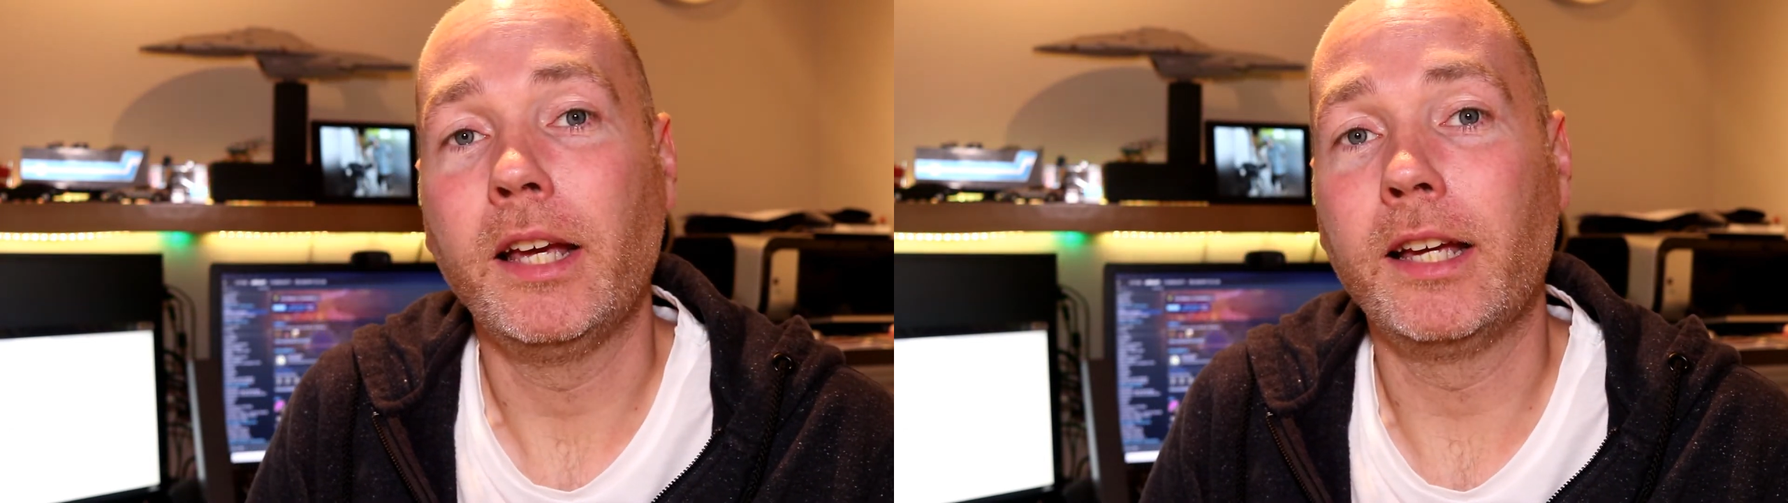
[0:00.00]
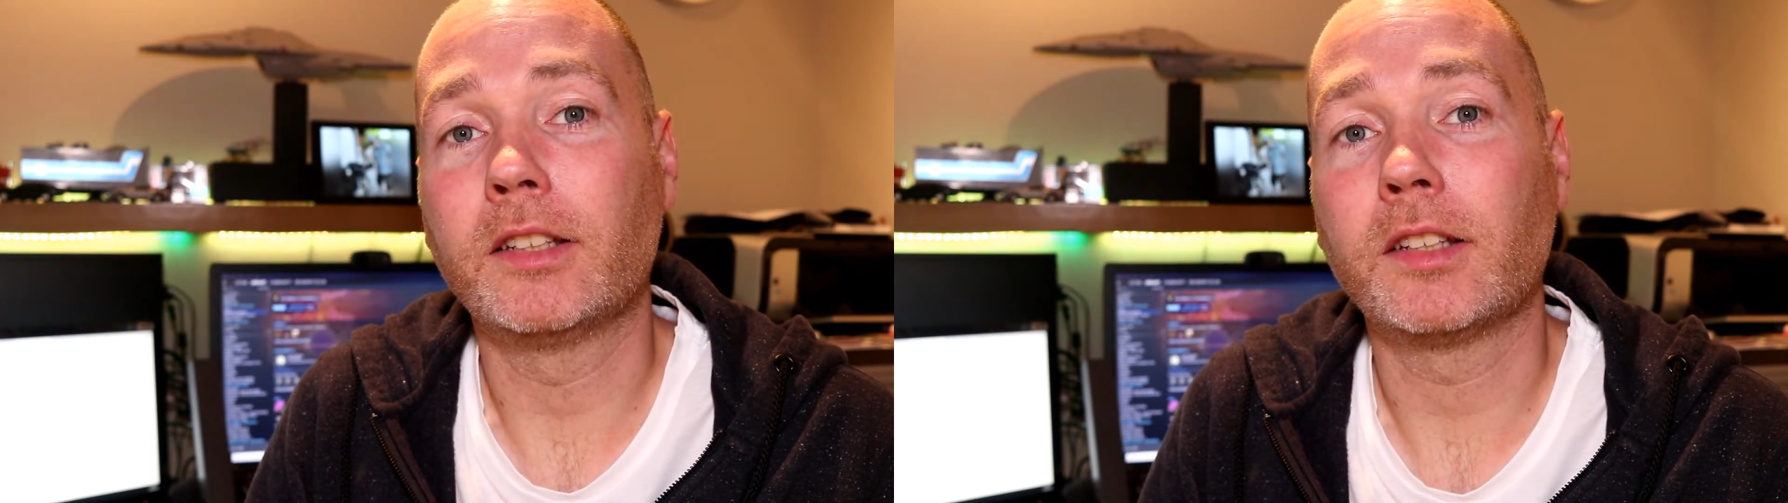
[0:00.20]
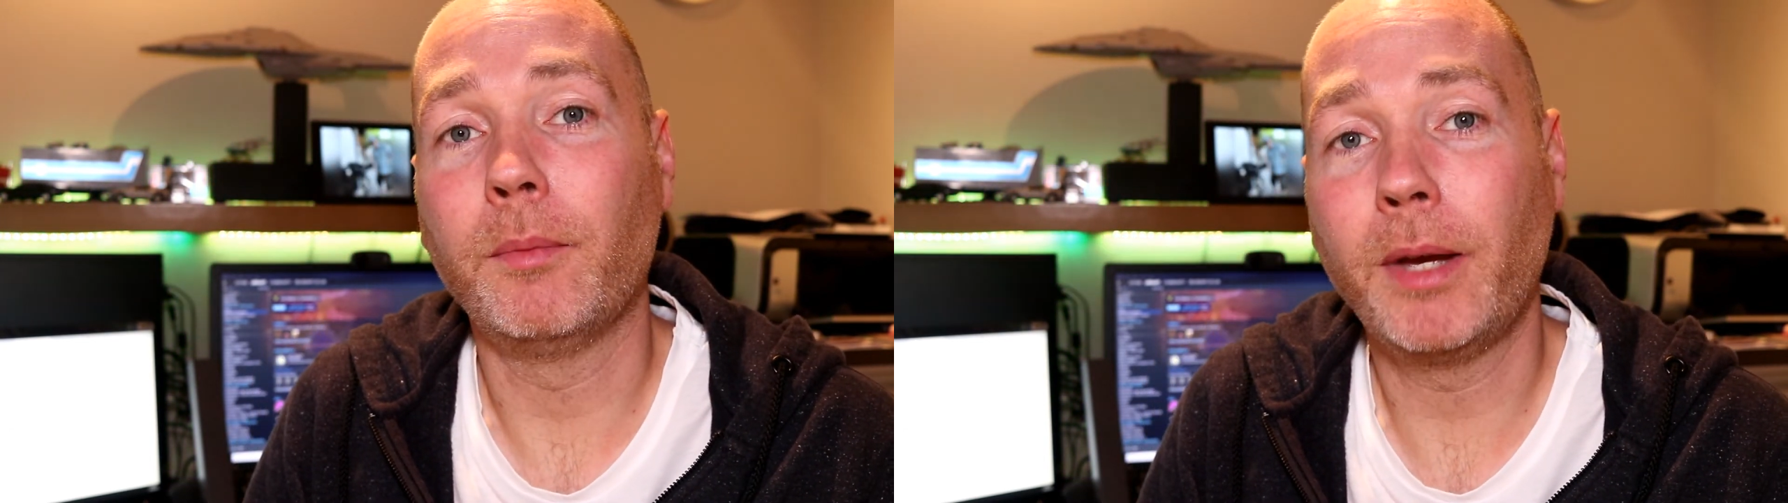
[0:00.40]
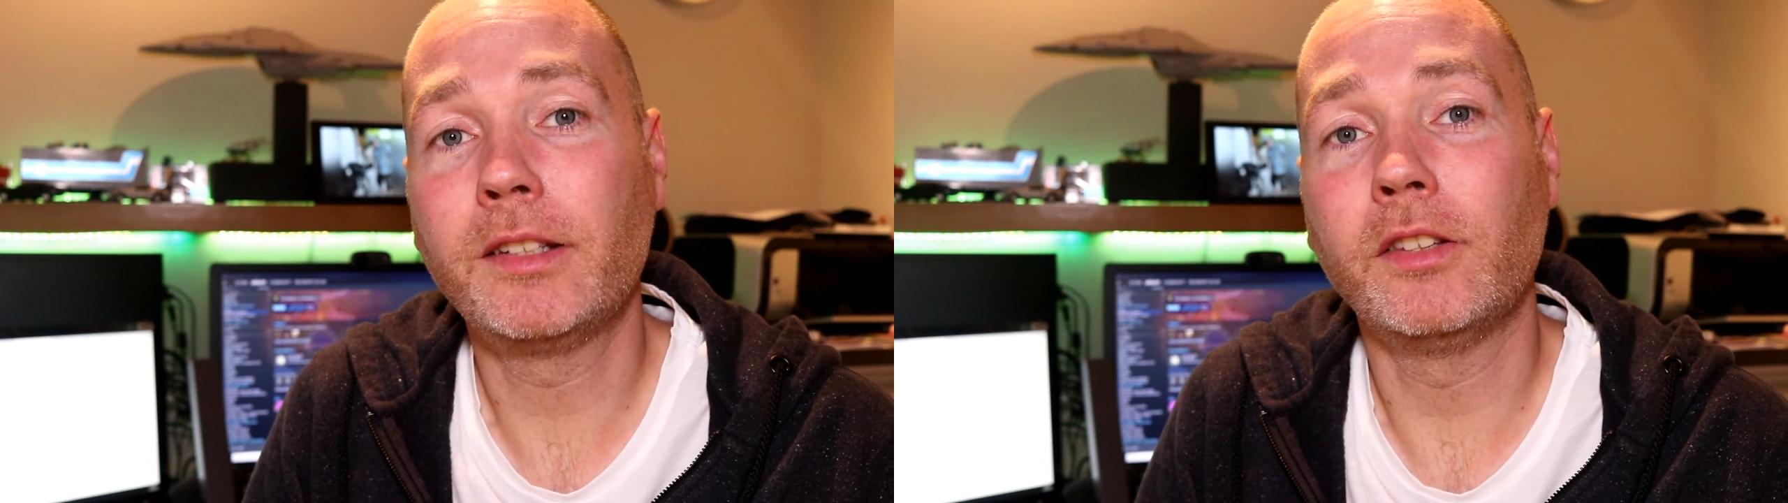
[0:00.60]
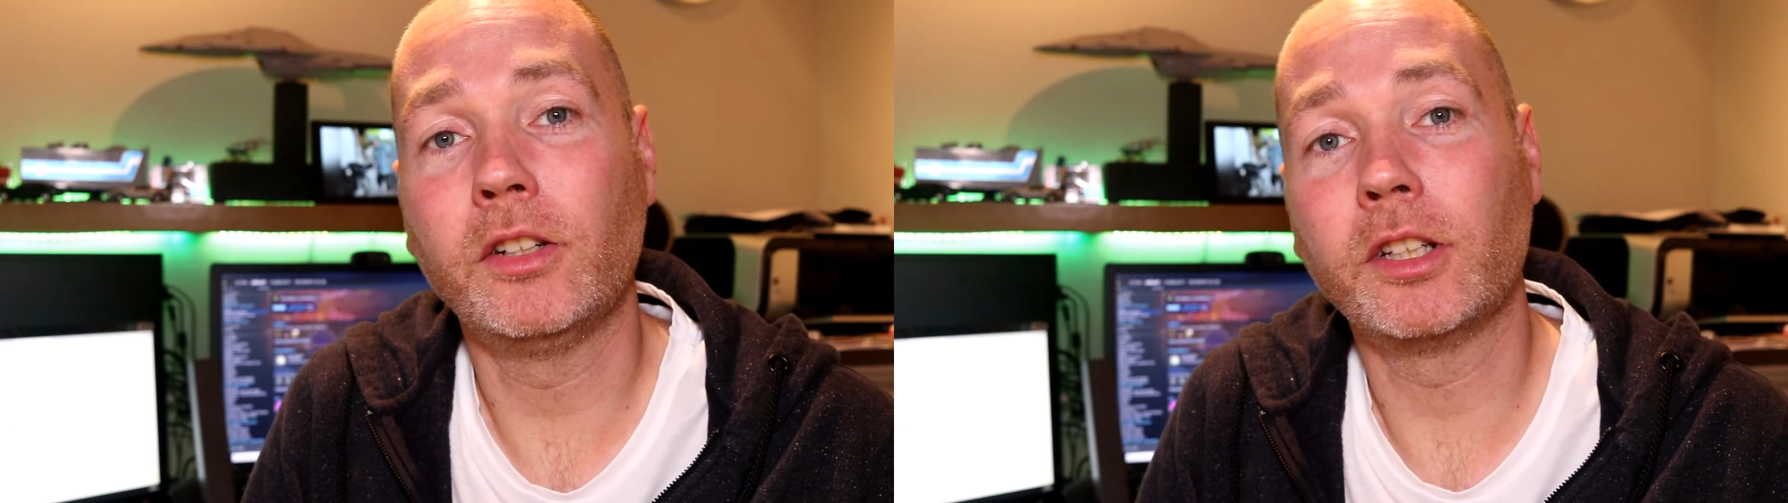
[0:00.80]
It's
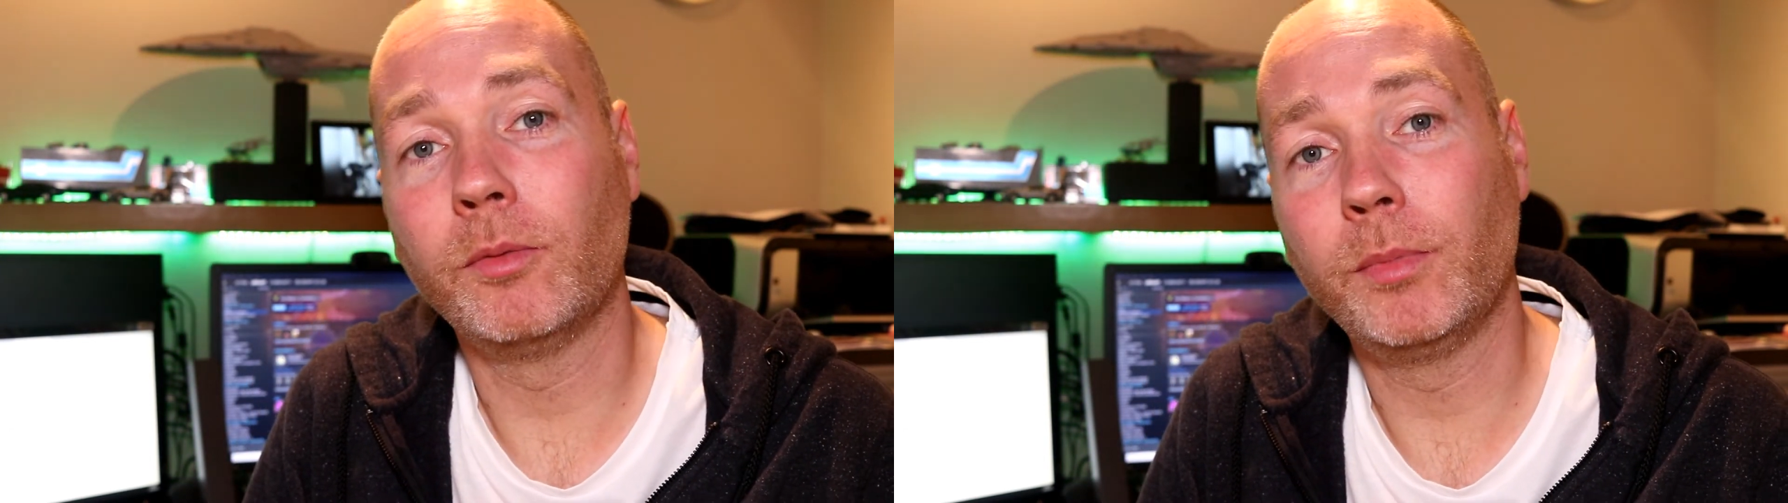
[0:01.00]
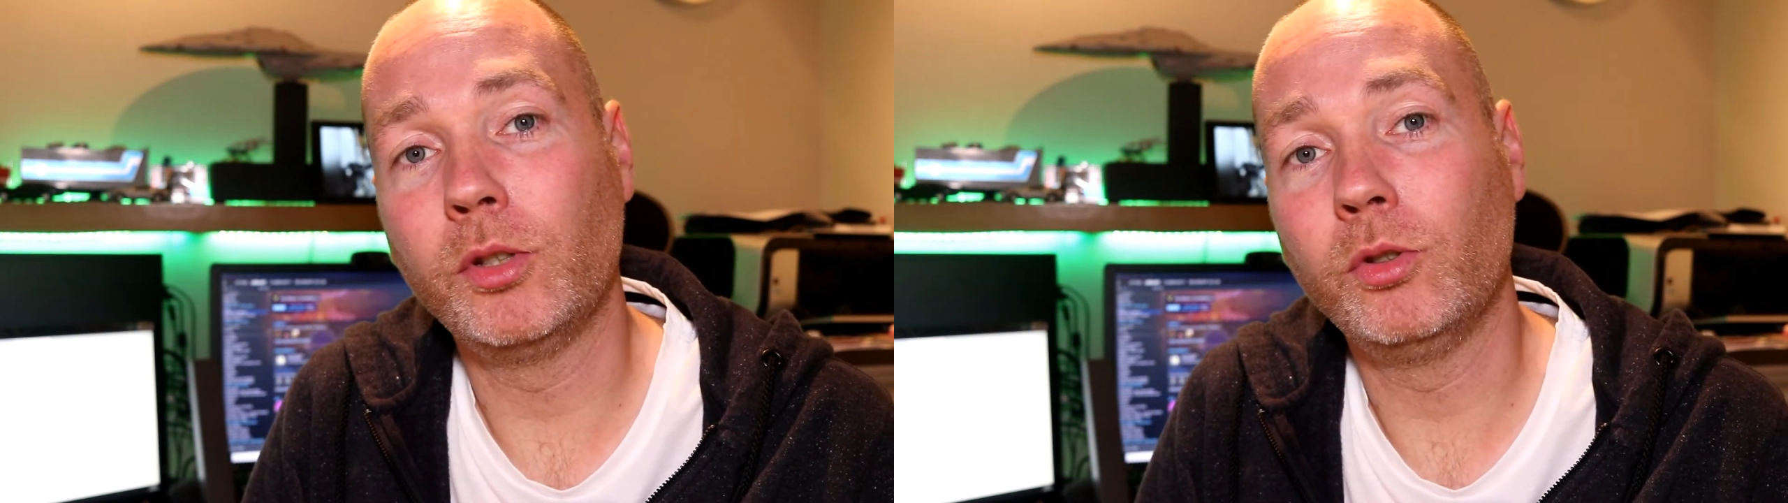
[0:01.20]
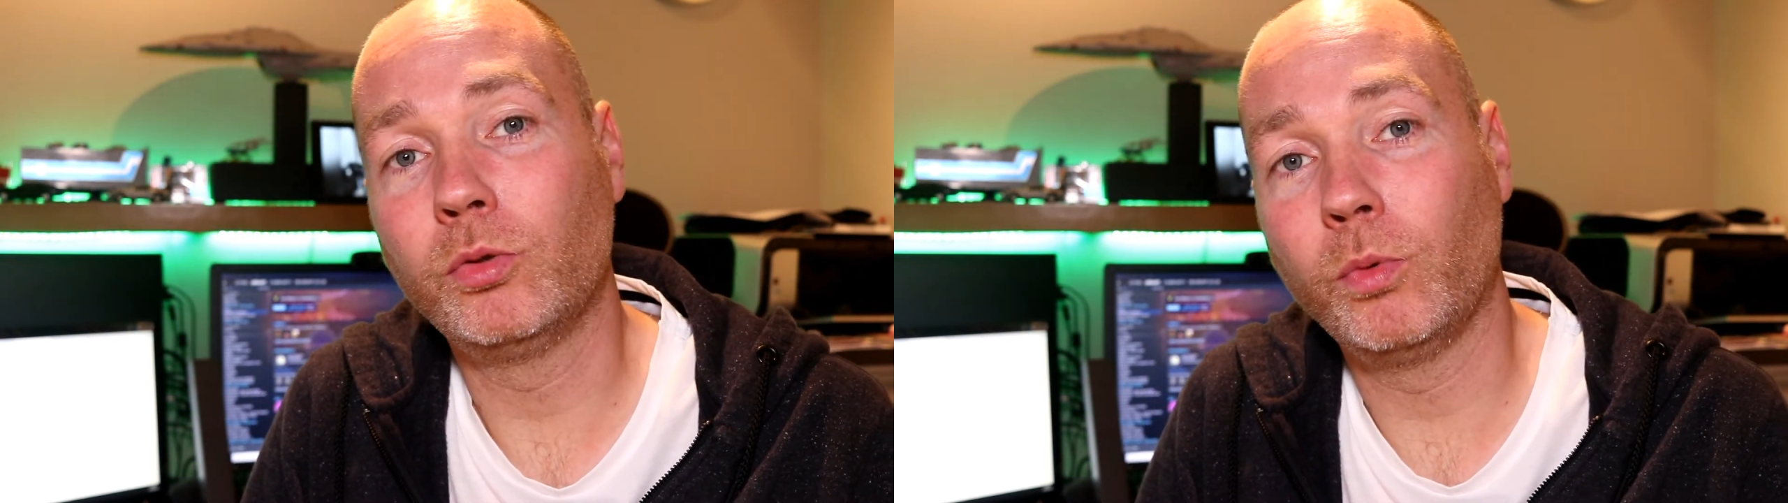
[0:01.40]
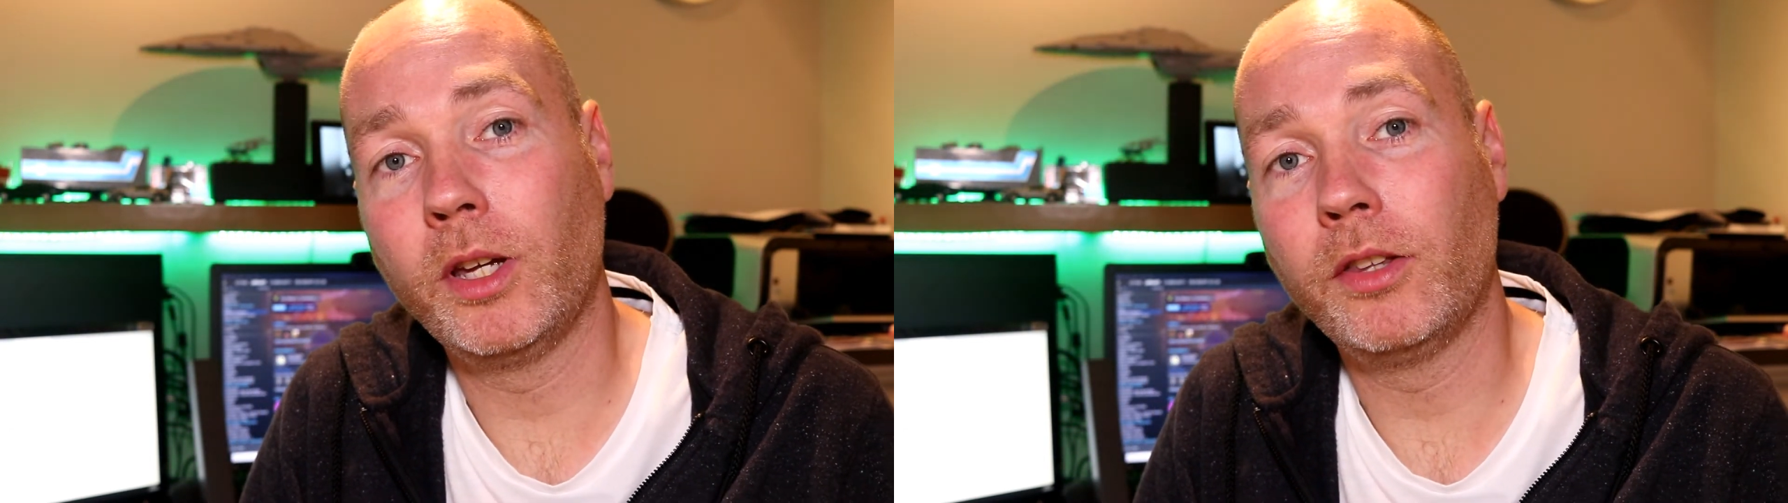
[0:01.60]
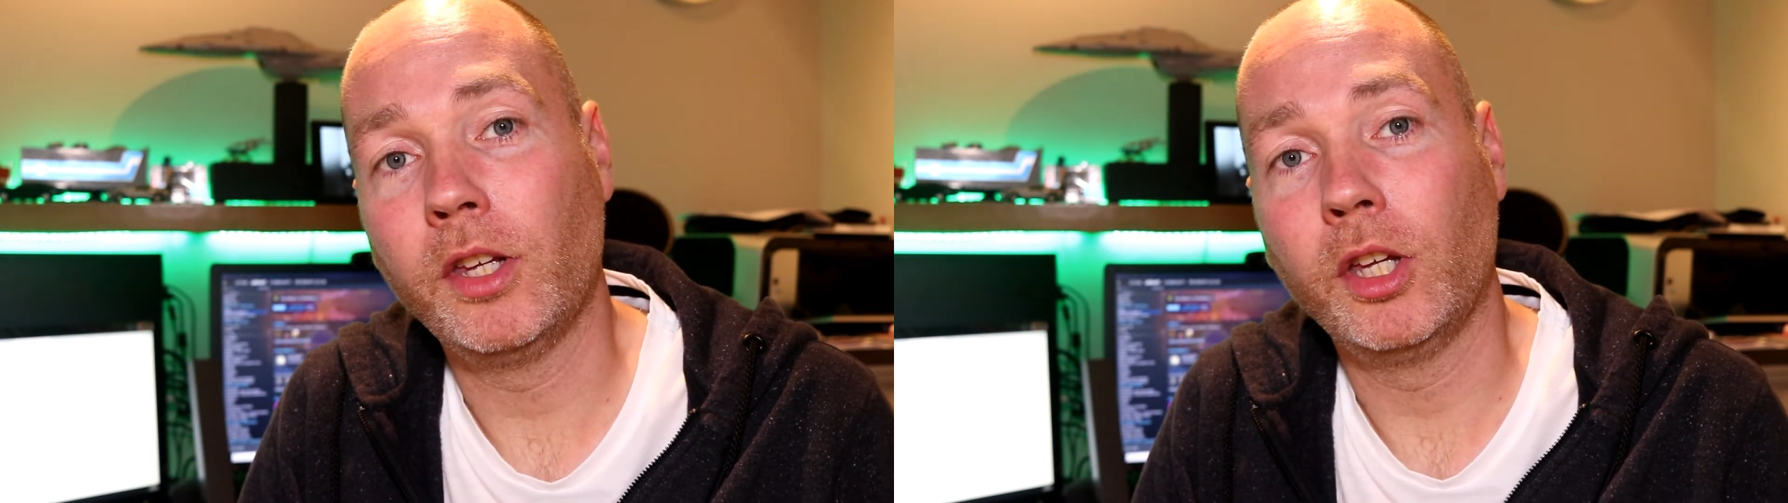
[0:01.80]
amazing that it can be used
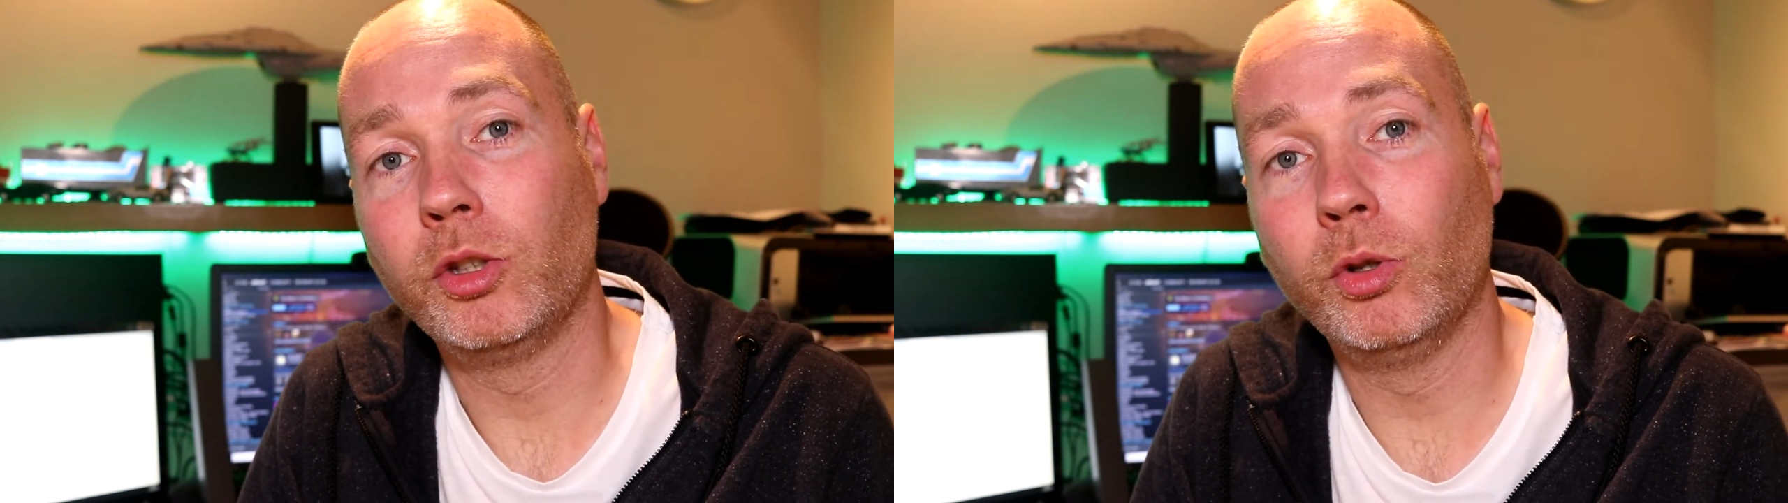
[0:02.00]
with